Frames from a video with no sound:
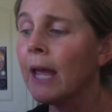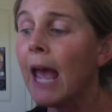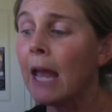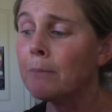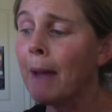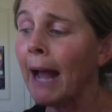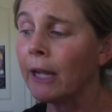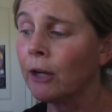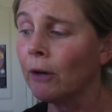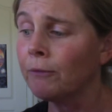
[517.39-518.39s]
And back
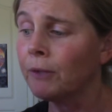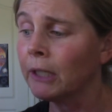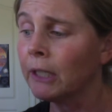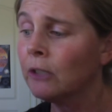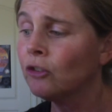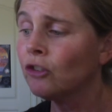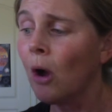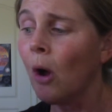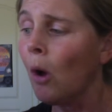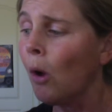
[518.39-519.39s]
in our village,
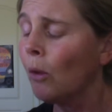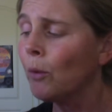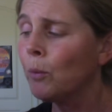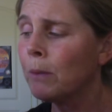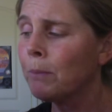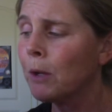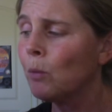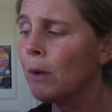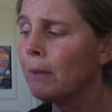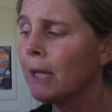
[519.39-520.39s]
all the weeping
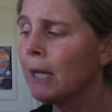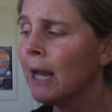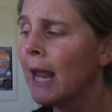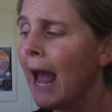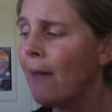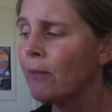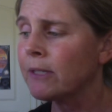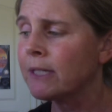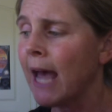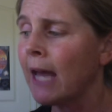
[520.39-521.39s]
women and the
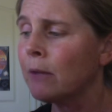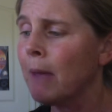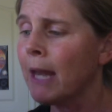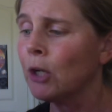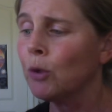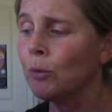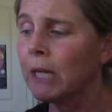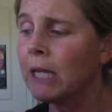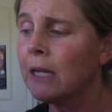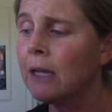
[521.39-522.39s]
sad men
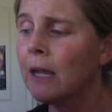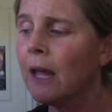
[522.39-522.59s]
agreed